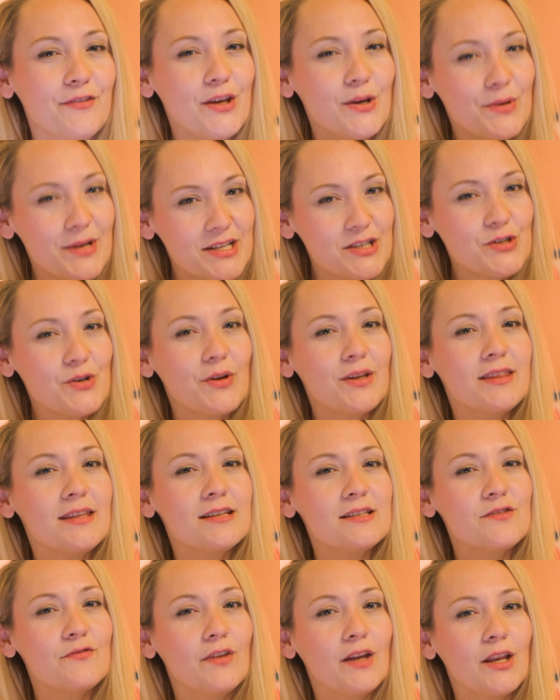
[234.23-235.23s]
you enjoyed
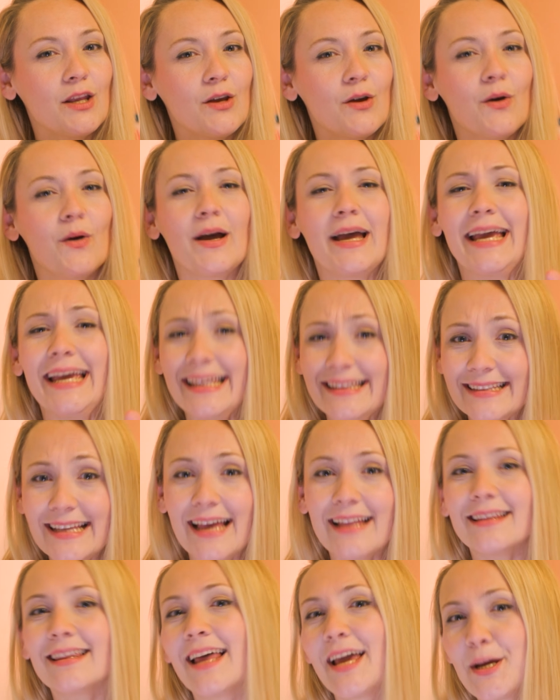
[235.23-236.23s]
this video, hit
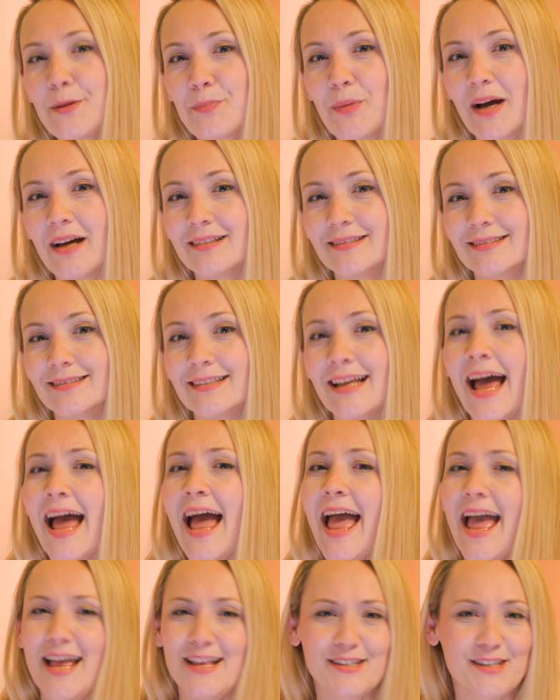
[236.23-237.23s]
that like button
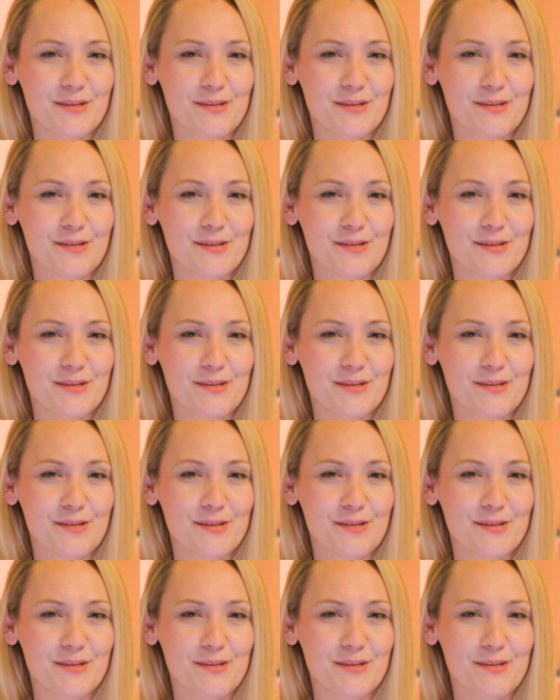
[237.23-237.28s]
and